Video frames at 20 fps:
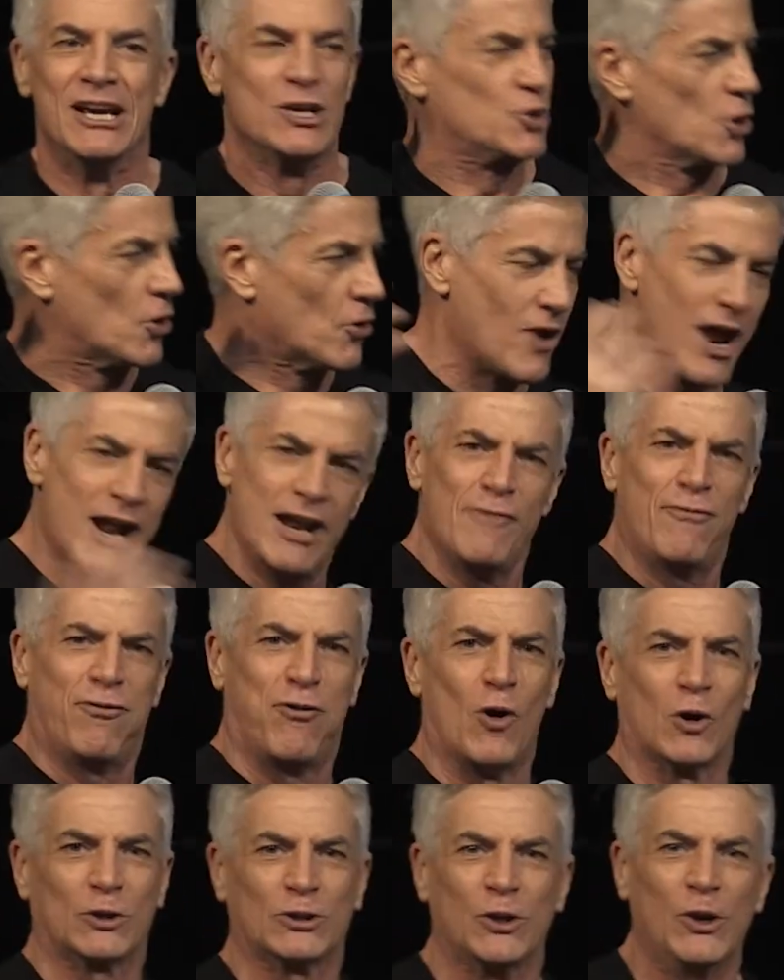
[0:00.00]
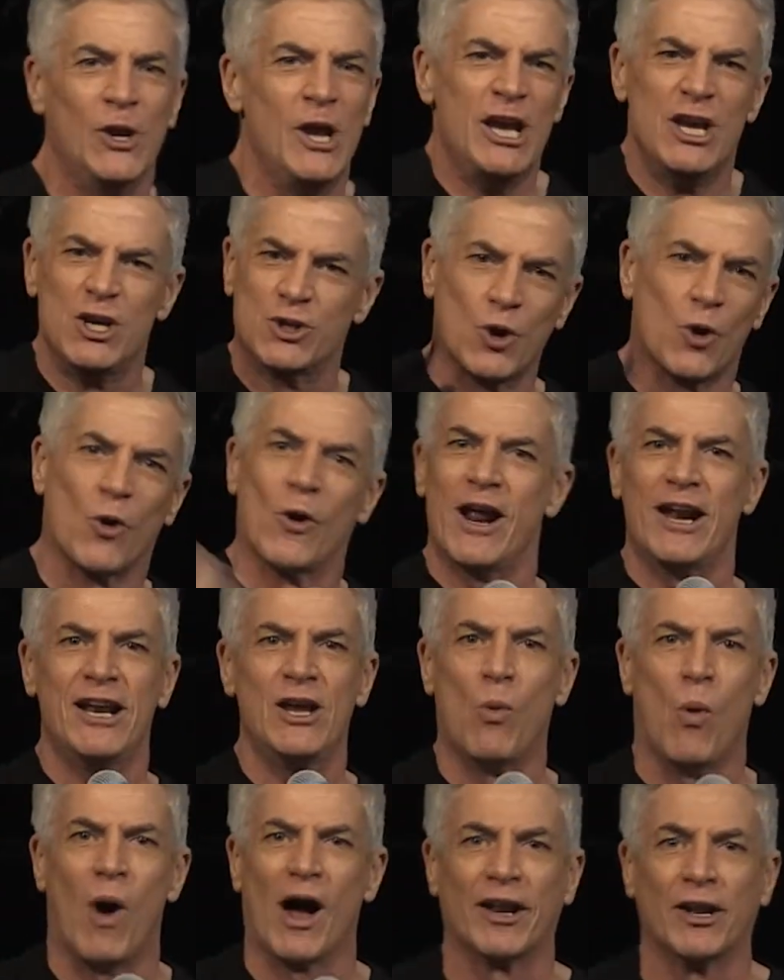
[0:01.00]
He's already fought it. He's
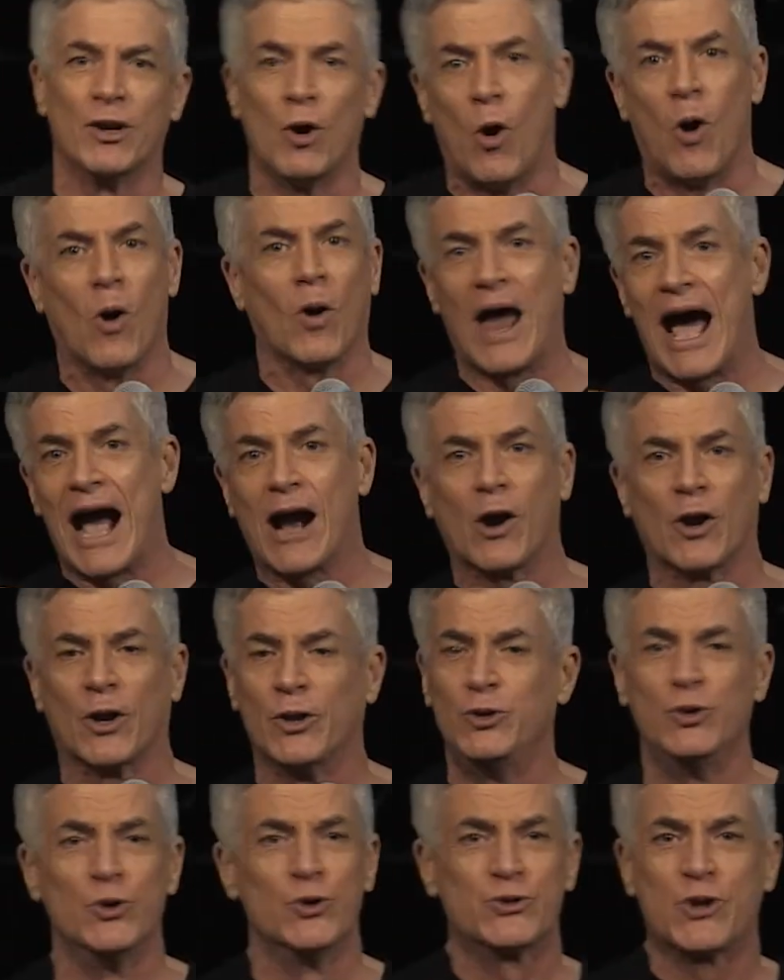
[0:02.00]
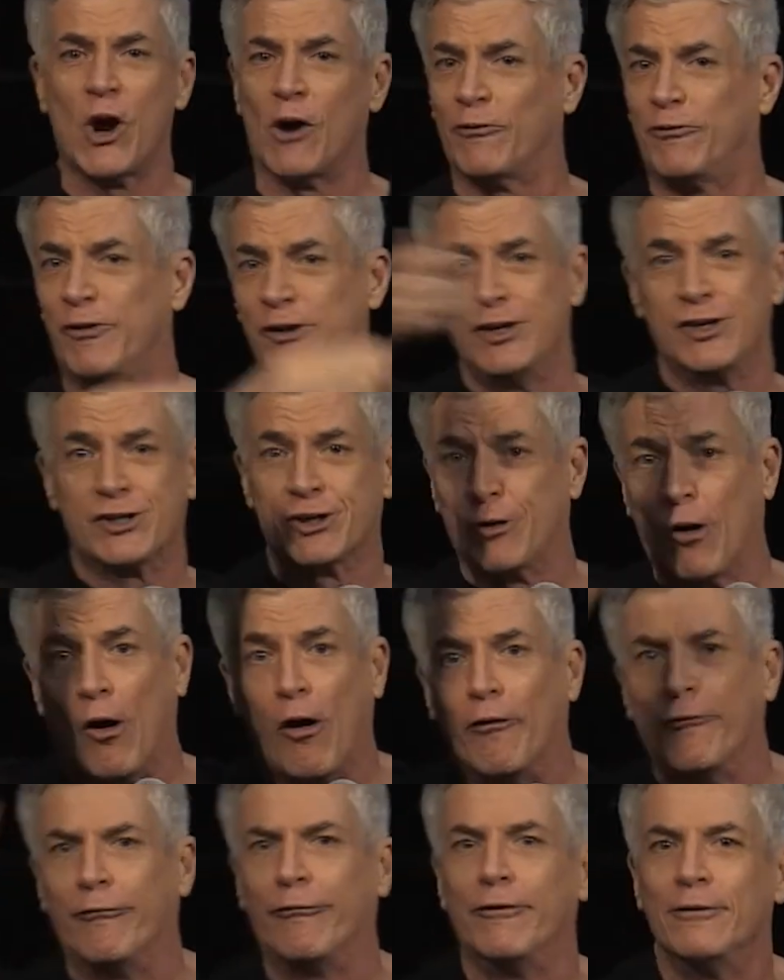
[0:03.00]
already won it. All I got to do is go and finish it
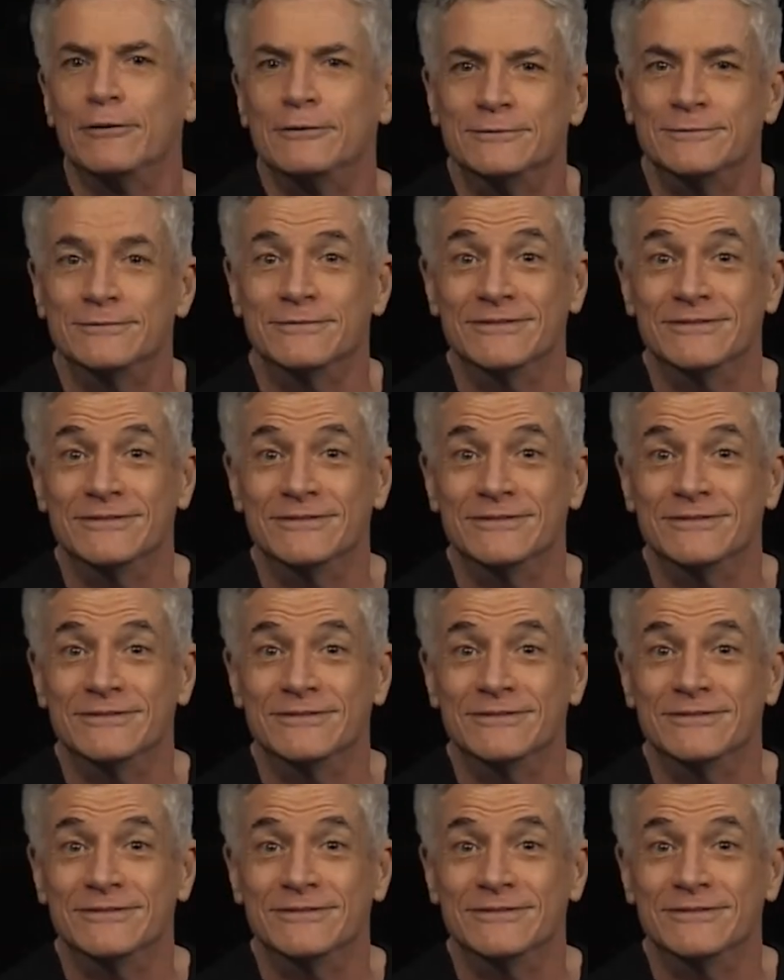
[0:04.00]
off.